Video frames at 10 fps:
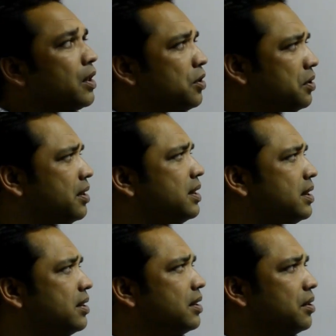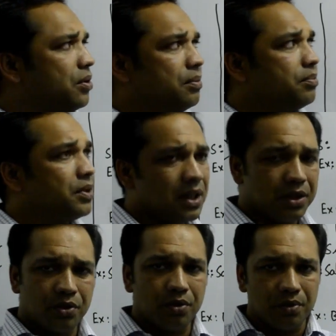So this is, you know,
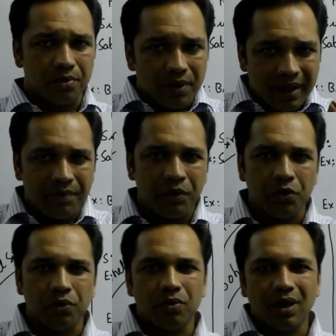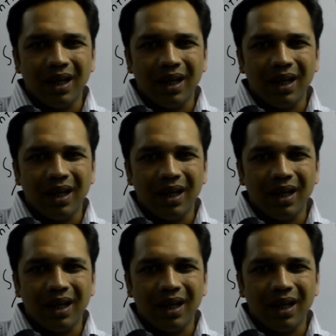just to give you